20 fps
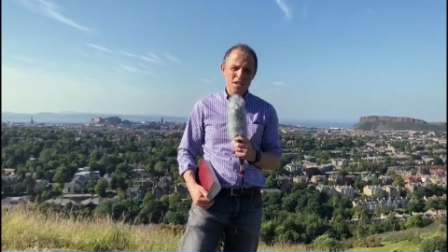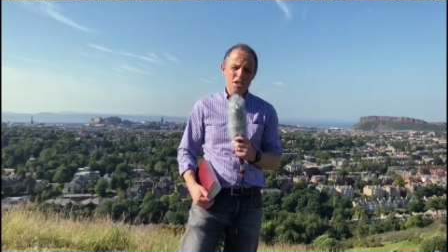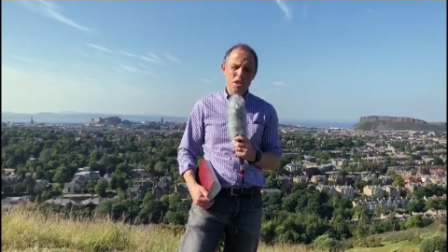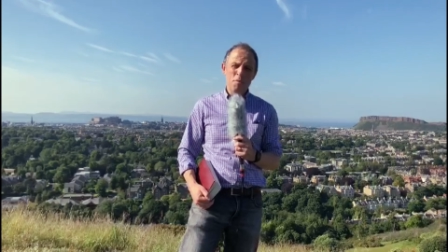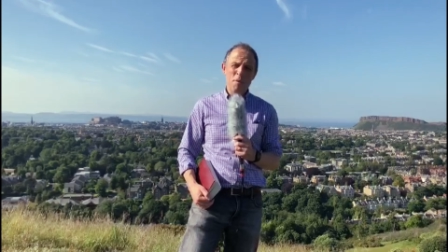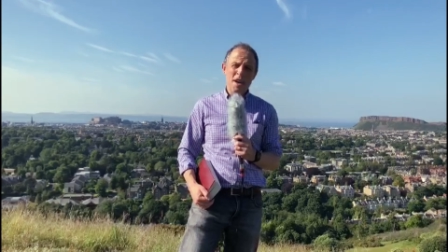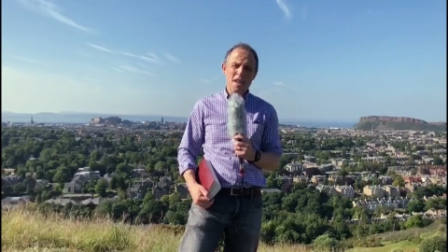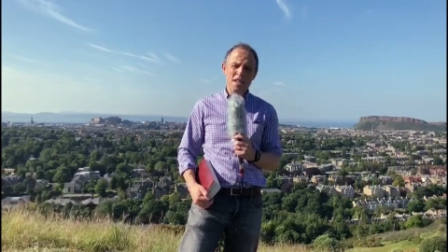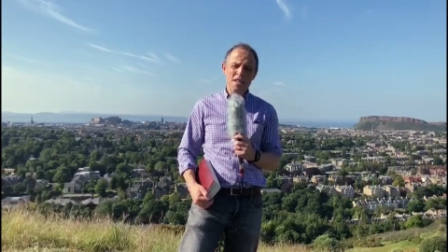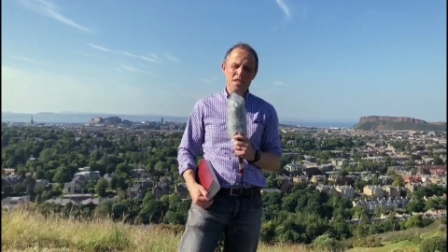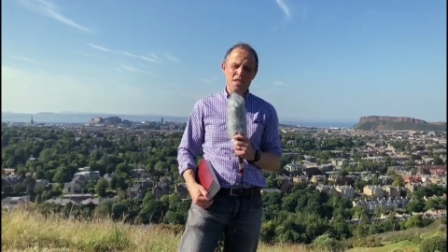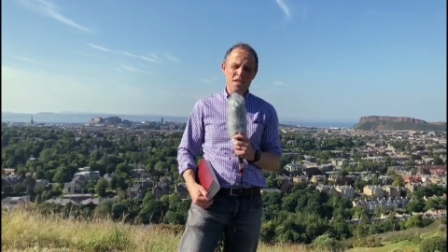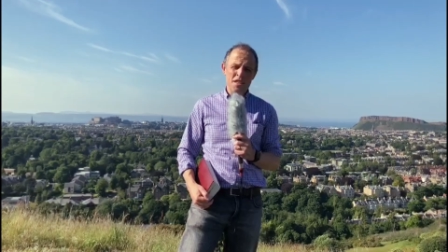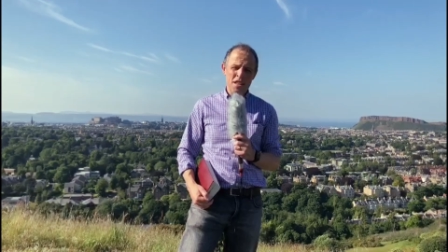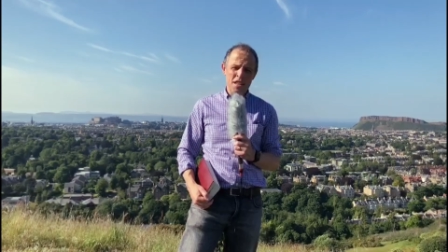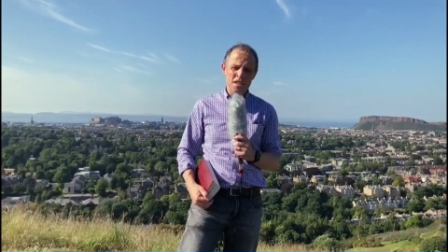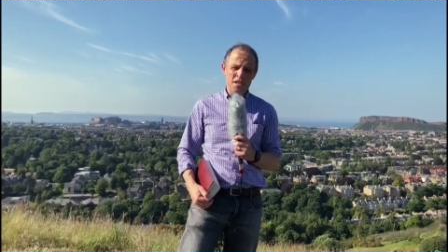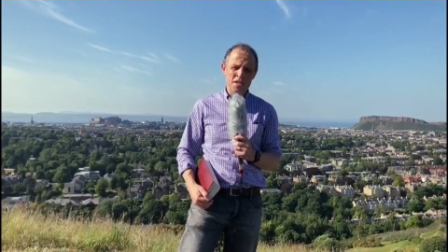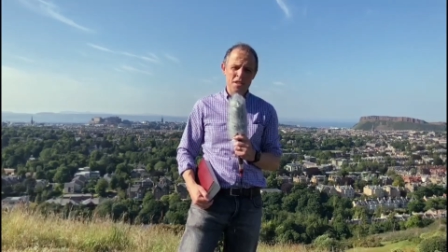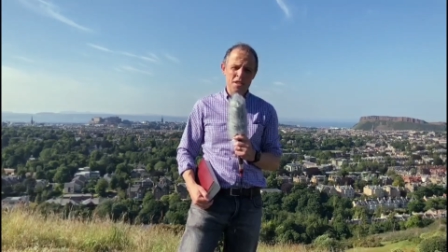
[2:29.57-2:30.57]
tremendous
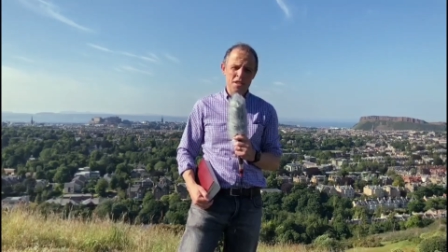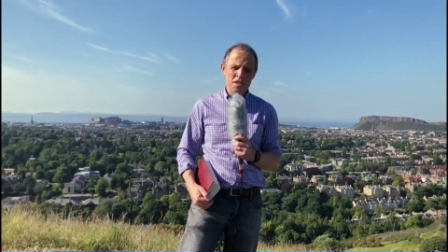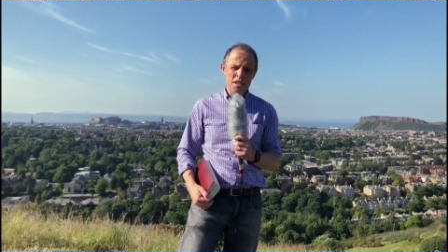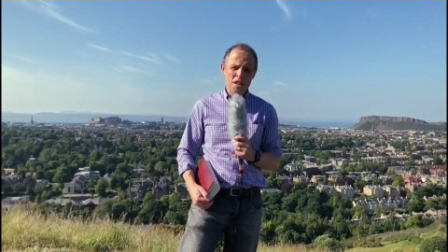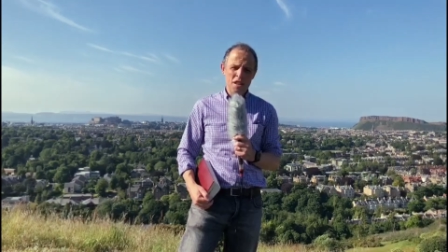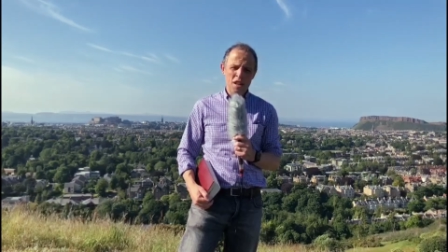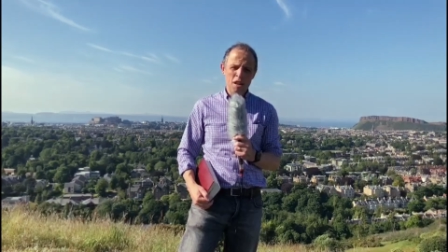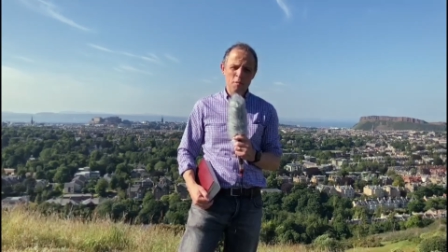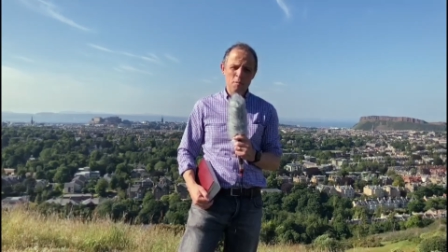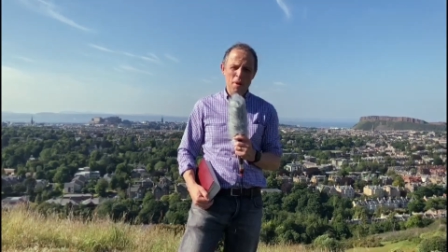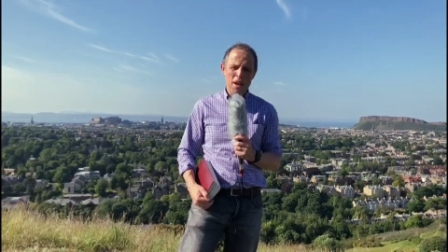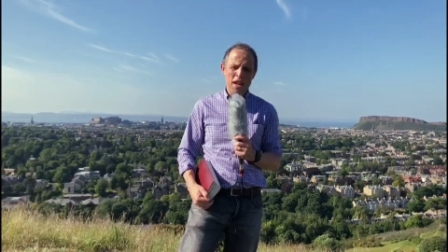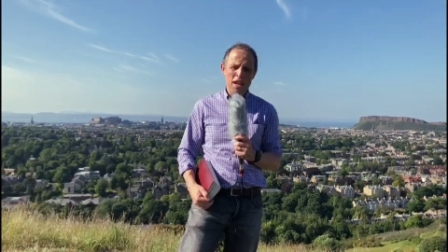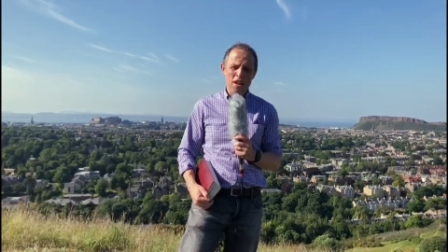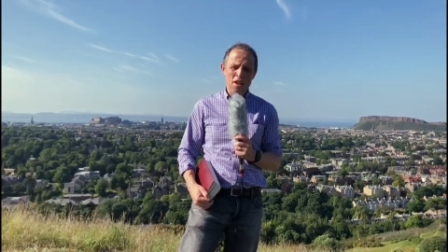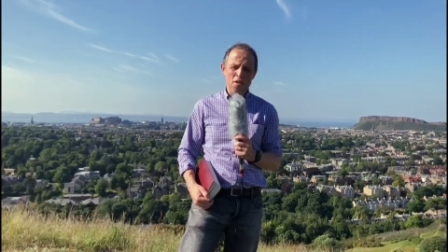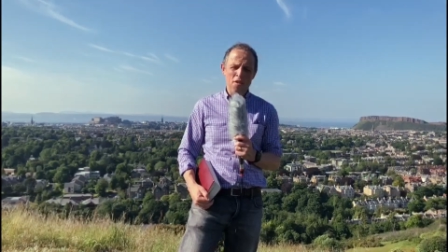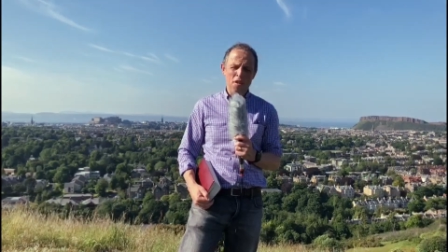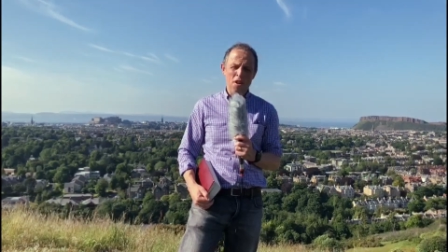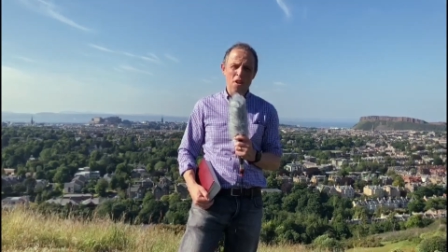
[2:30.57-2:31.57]
needs in
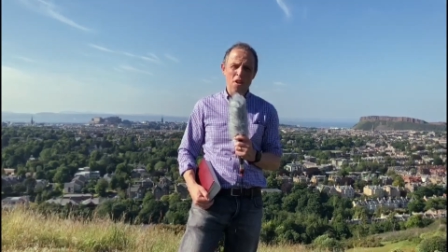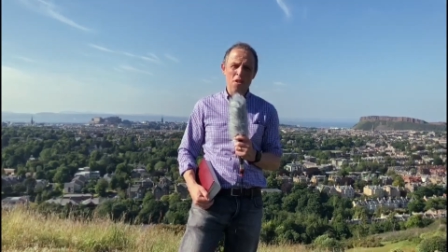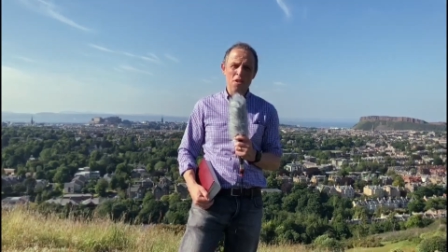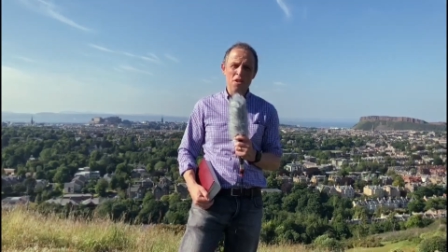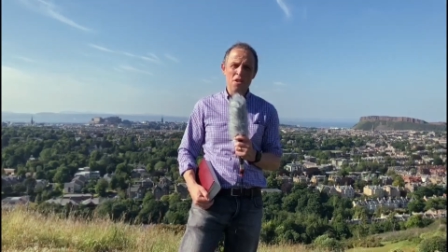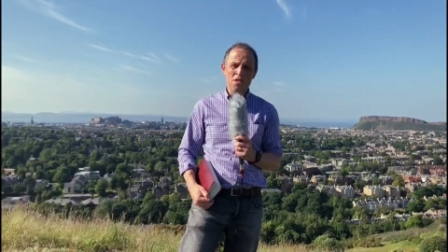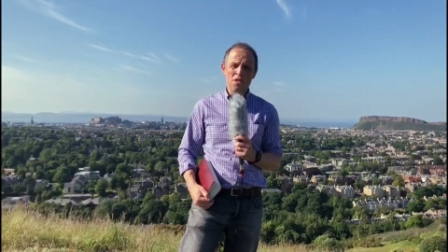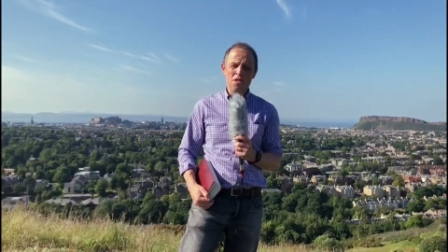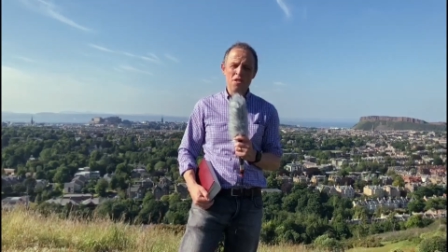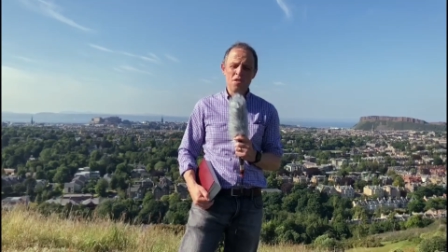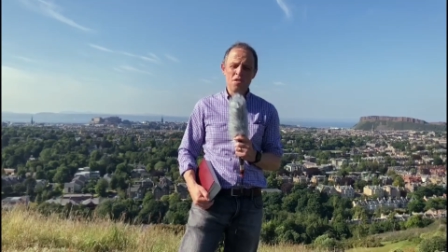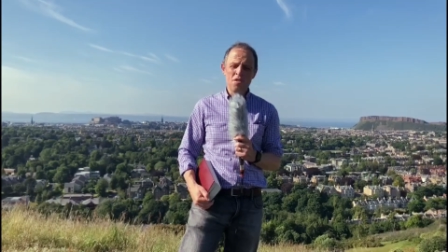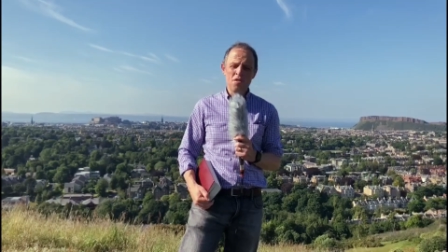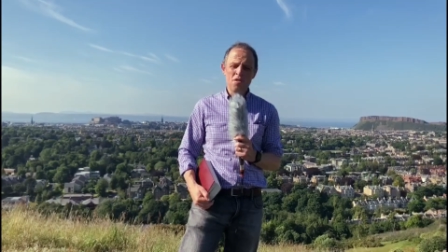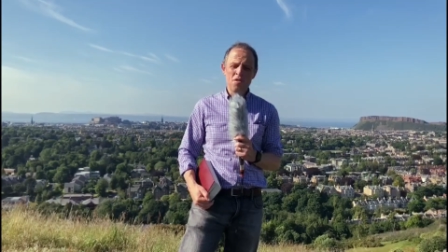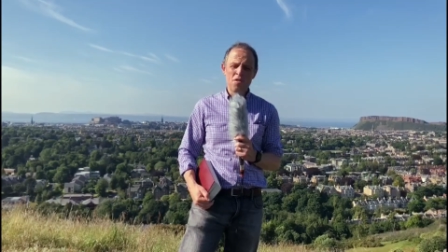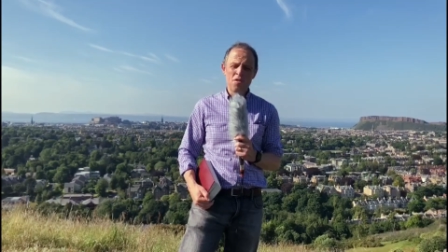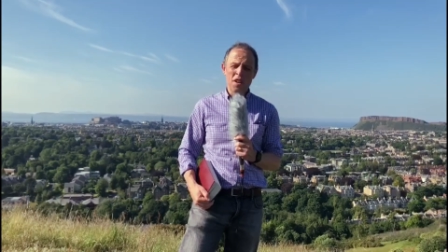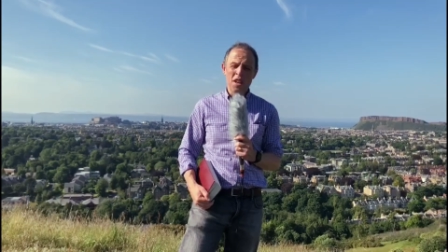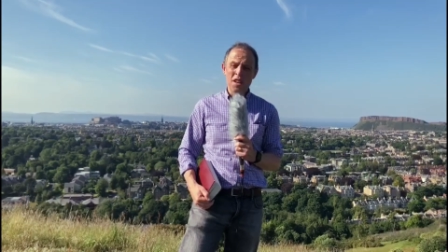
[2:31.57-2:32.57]
many of our
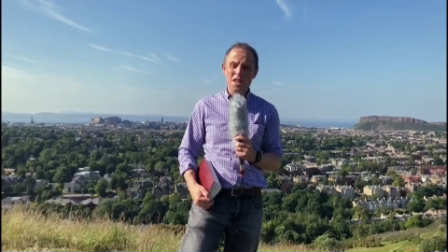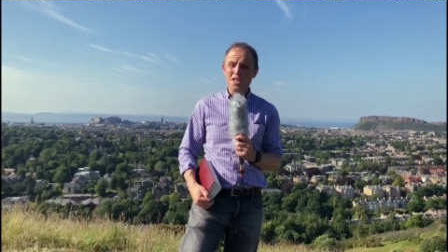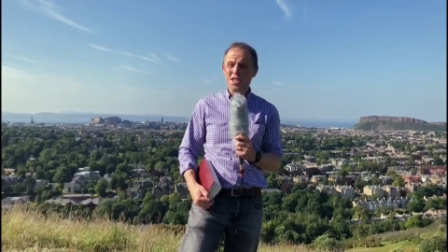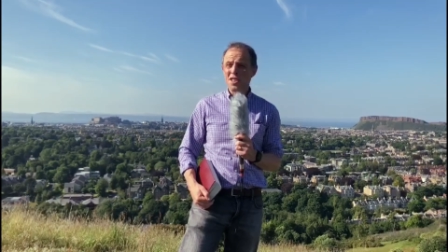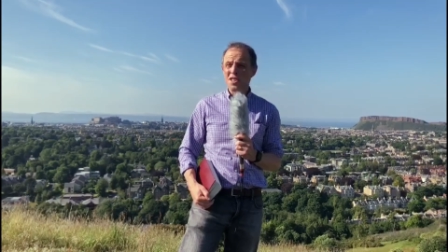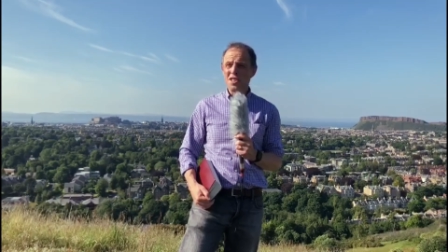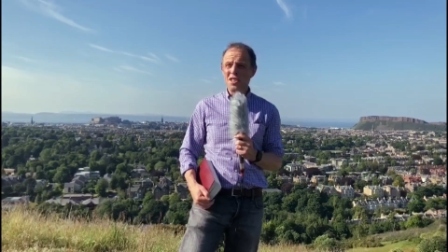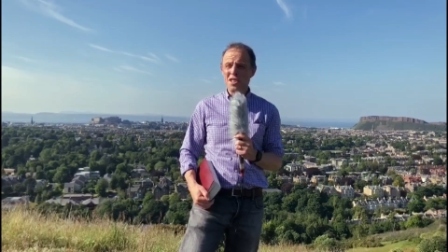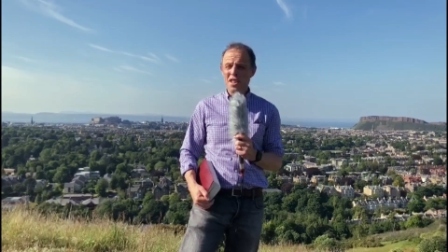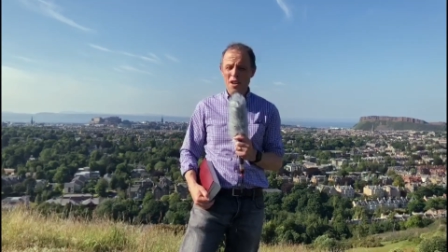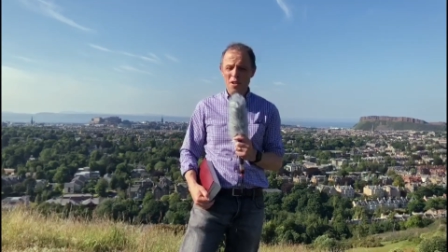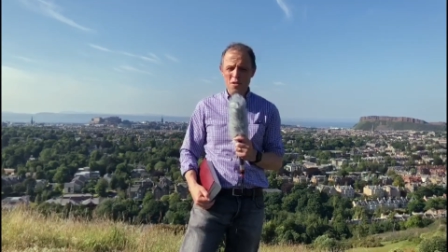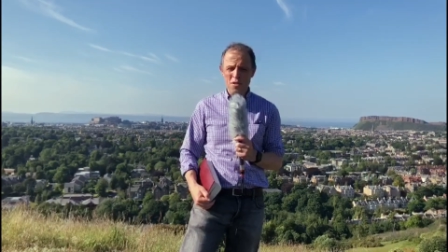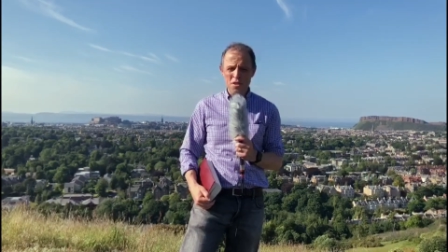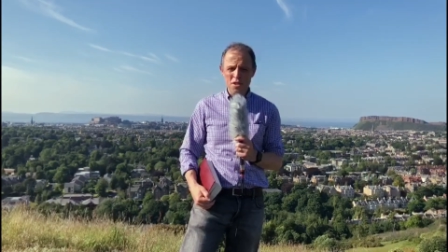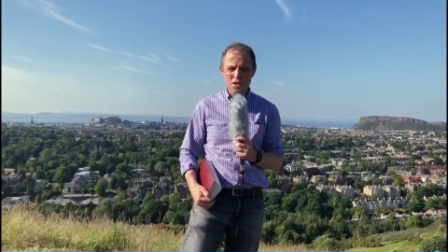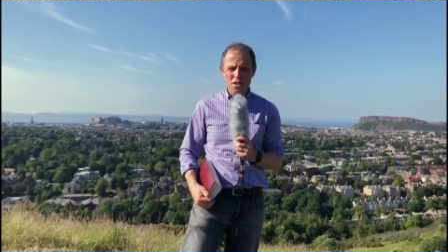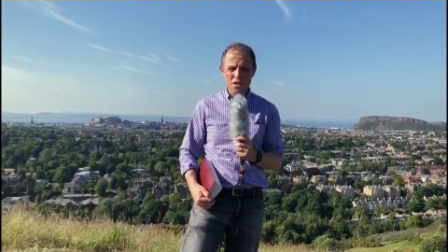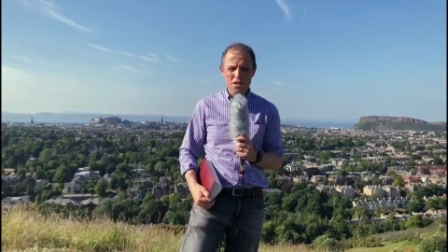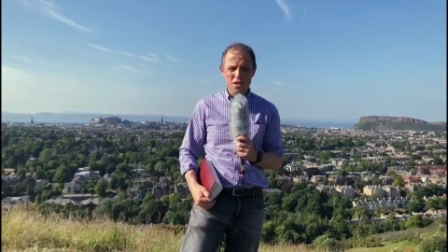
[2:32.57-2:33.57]
villages,
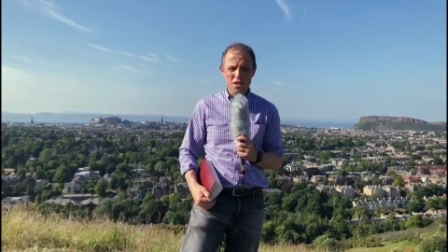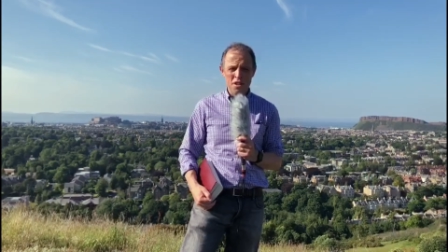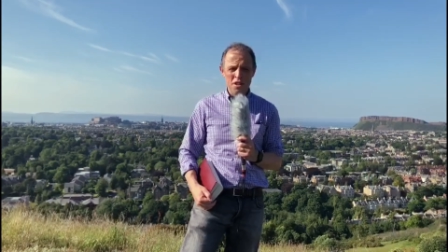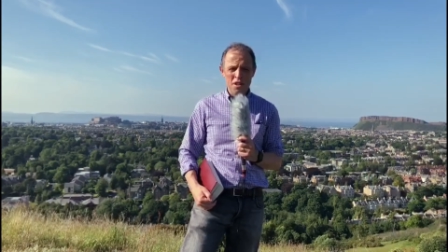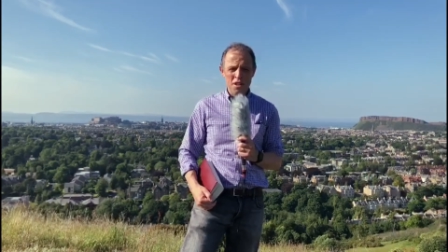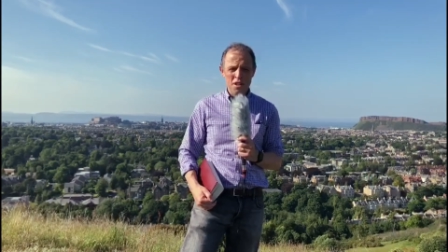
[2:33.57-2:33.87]
towns,